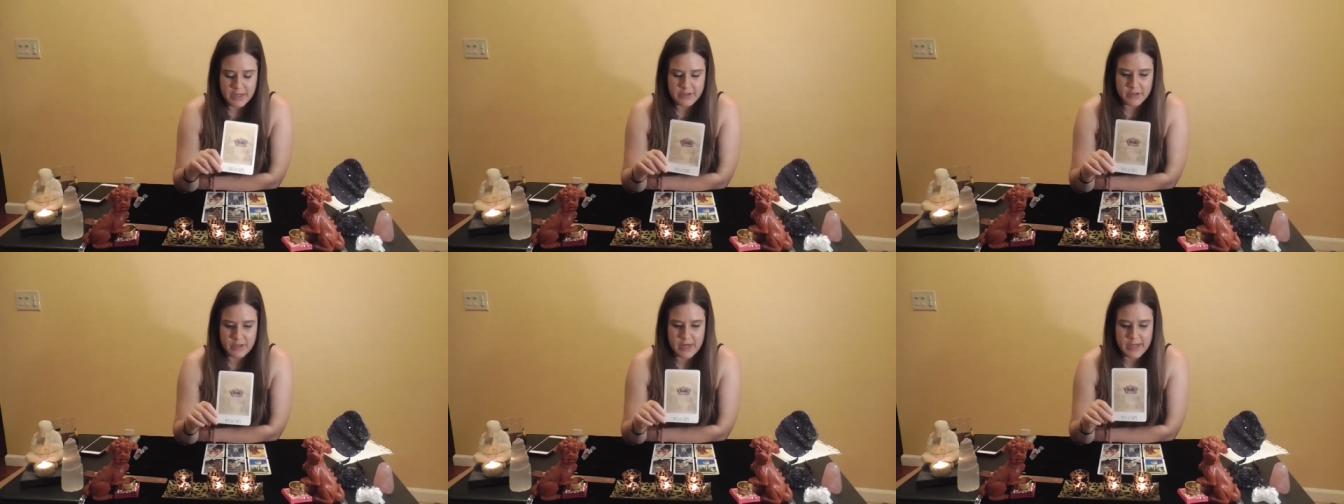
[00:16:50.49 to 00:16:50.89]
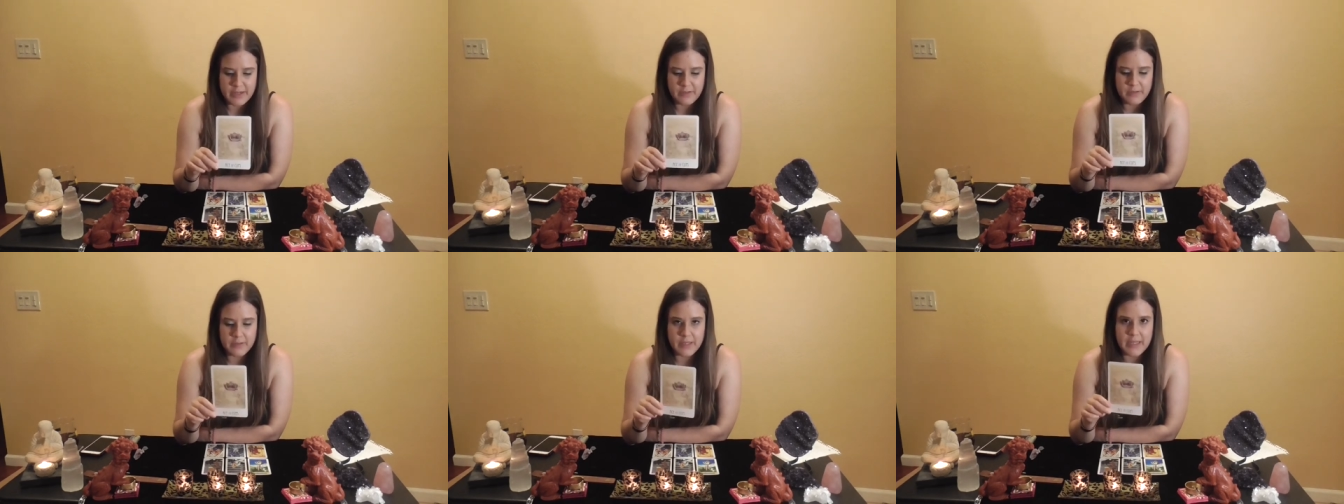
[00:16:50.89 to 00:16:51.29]
and you're kind
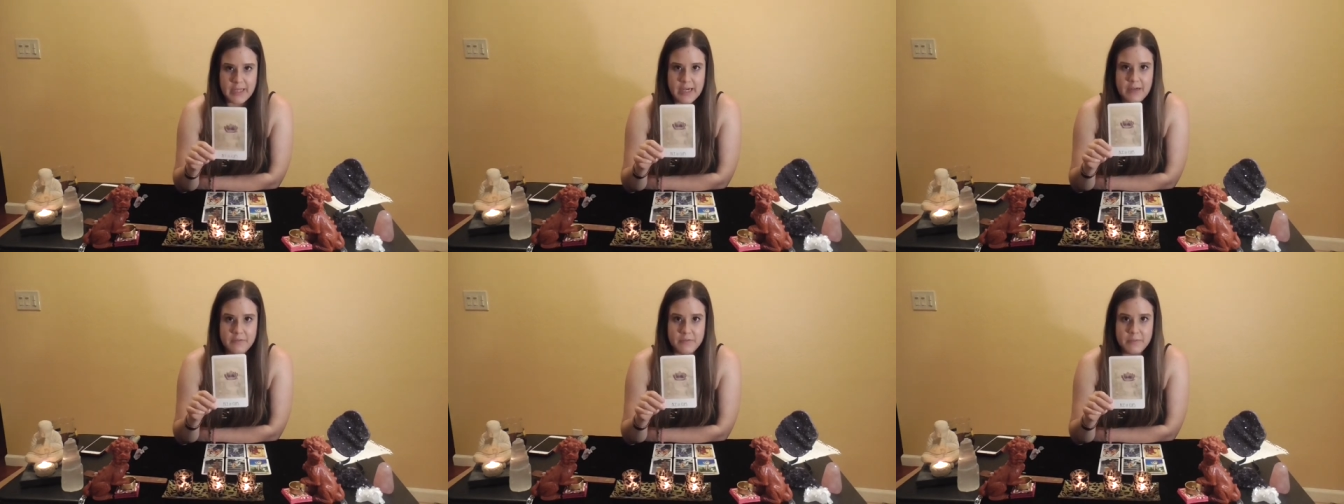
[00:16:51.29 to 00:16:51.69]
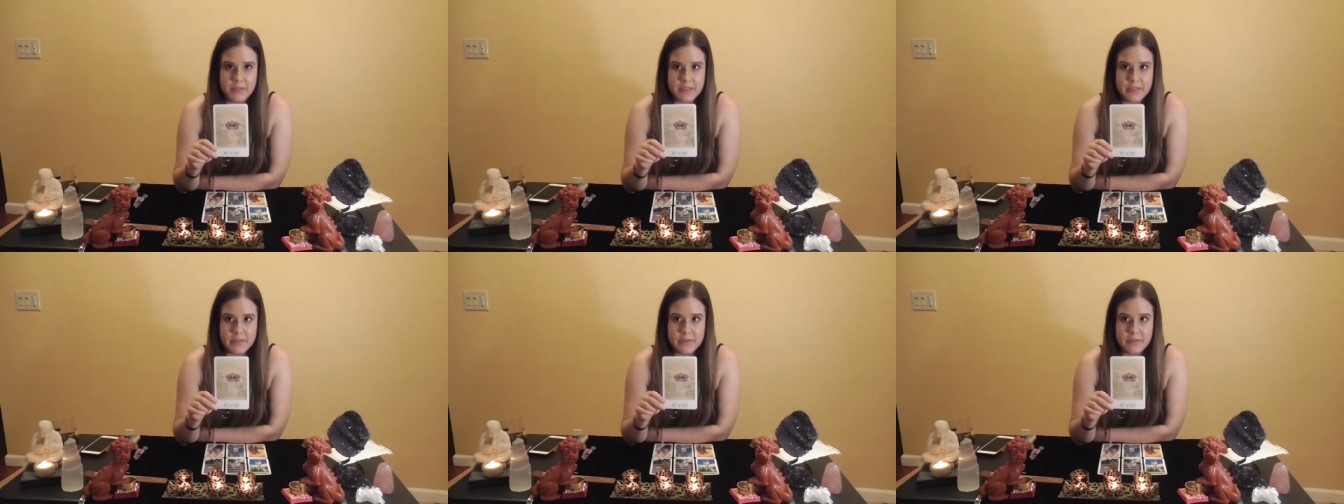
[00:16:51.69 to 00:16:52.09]
of looking out from
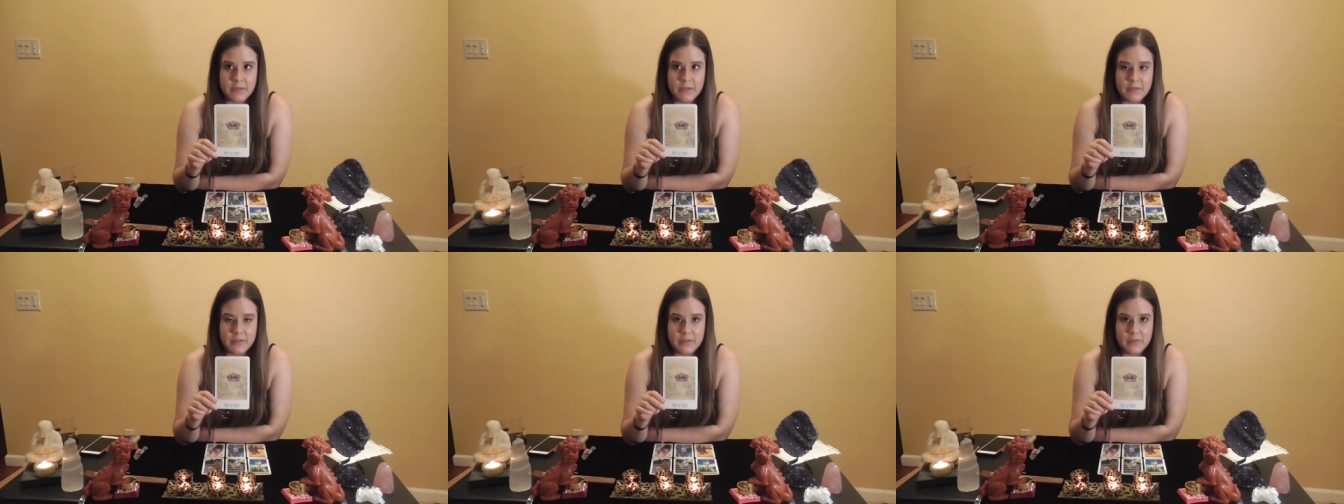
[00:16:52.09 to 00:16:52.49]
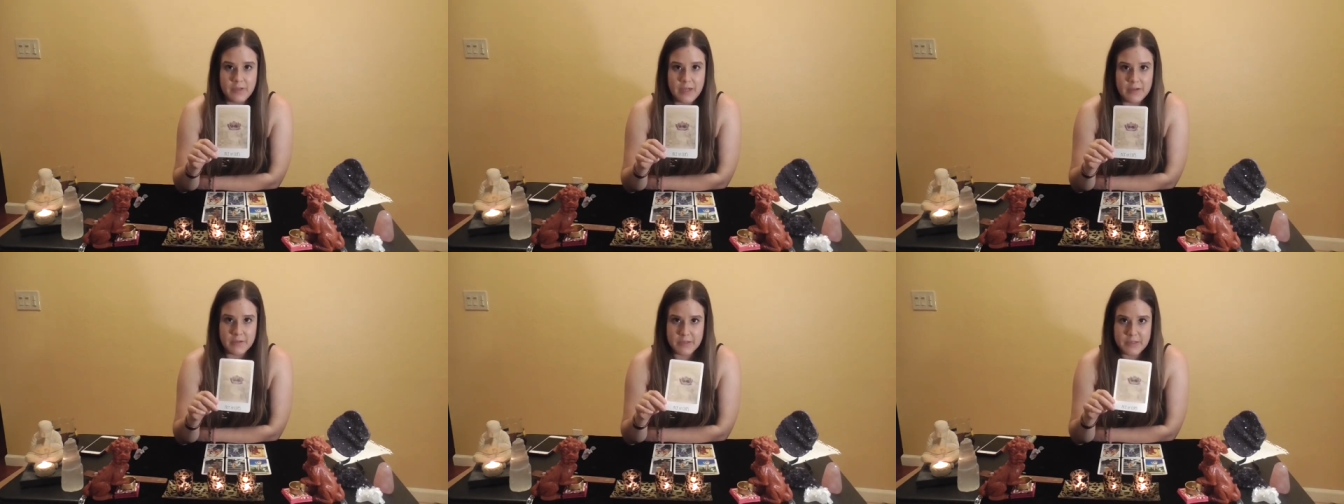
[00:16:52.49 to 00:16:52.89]
this little lotus
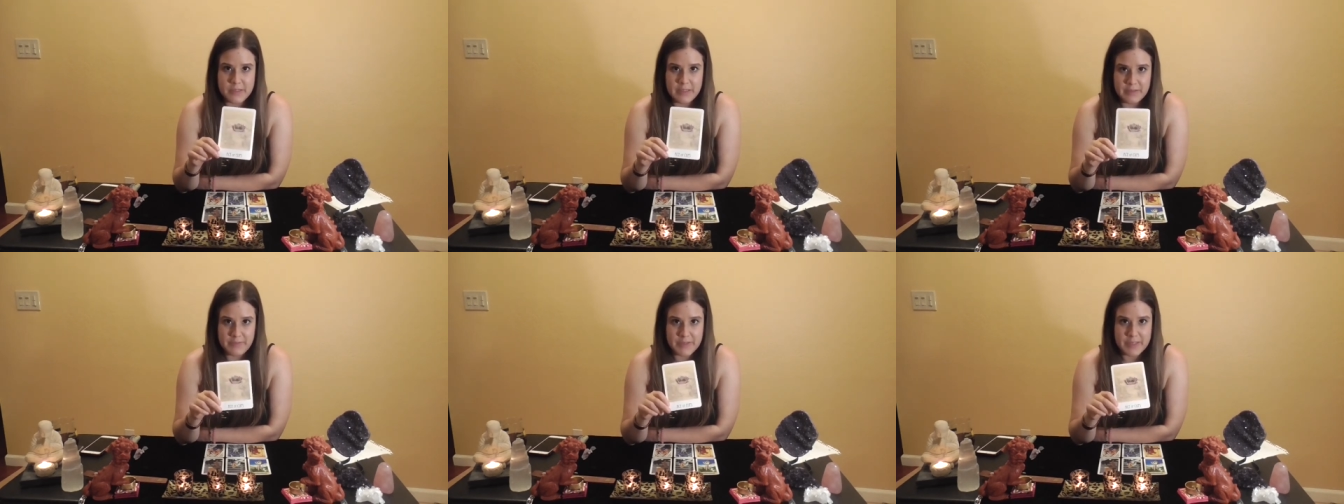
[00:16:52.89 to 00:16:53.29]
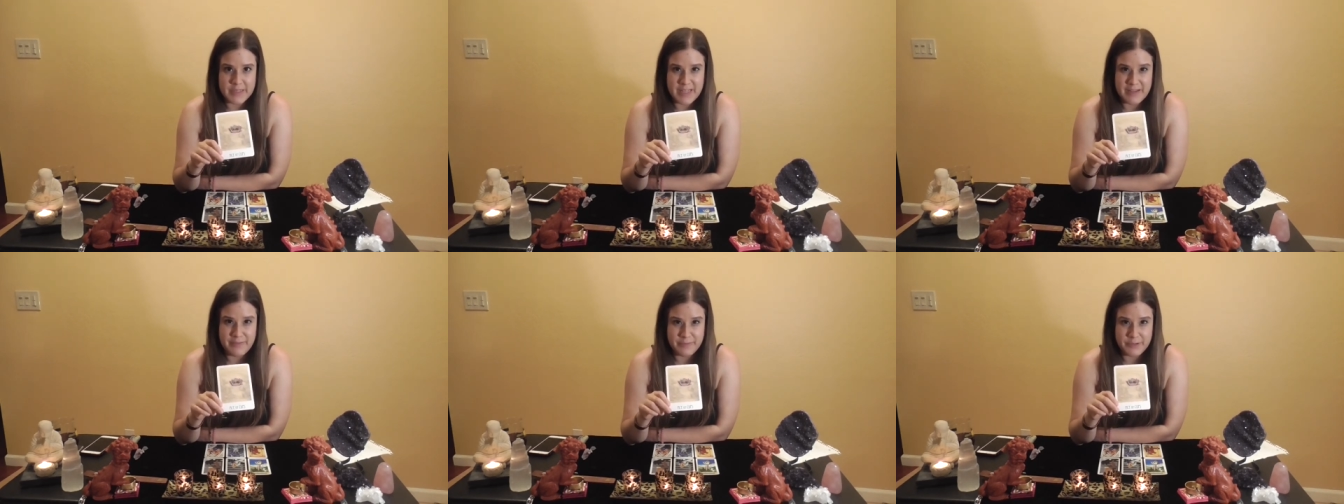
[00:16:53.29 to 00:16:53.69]
flower to see if it's
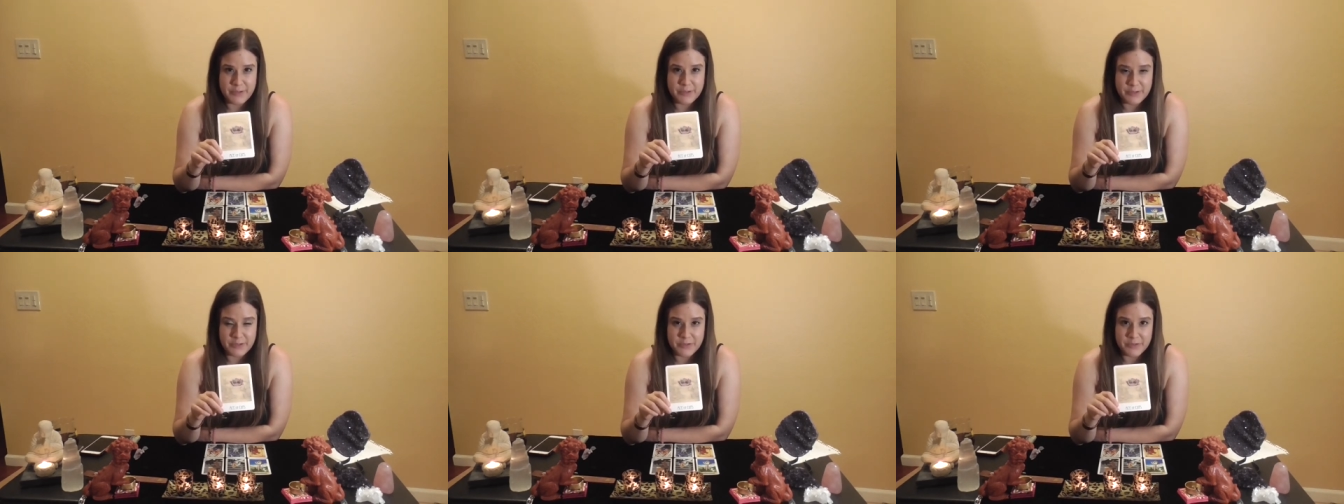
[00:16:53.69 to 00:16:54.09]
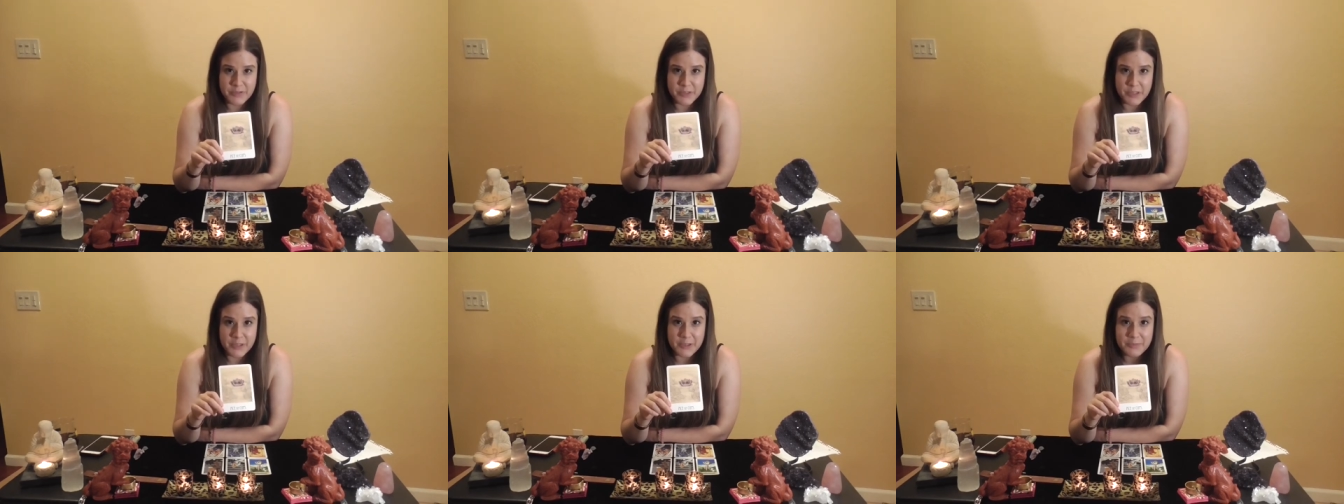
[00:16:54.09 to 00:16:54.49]
safe for you to do
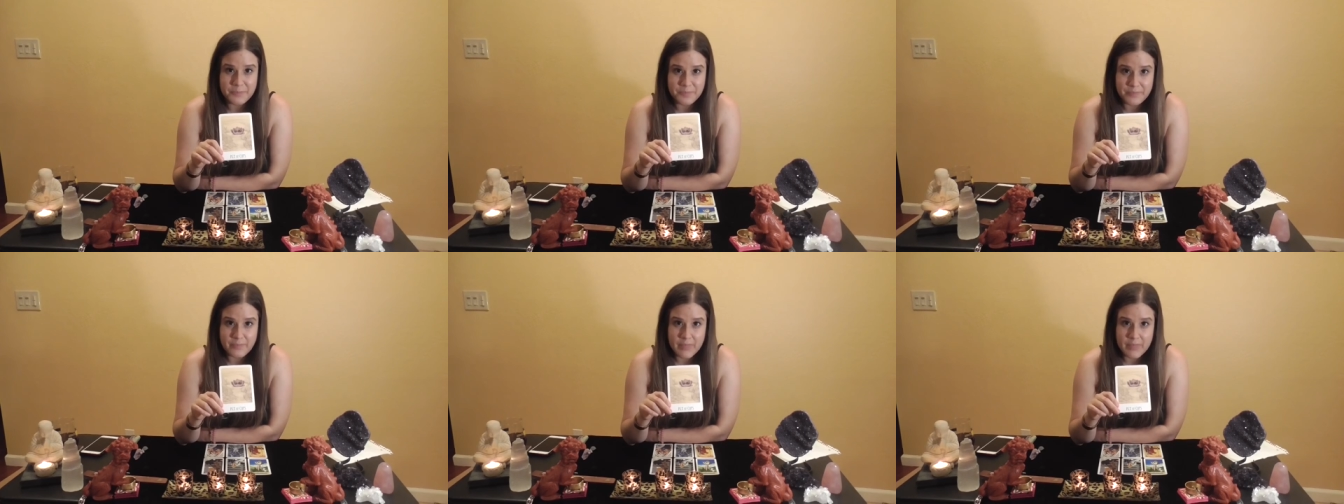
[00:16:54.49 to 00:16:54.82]
so.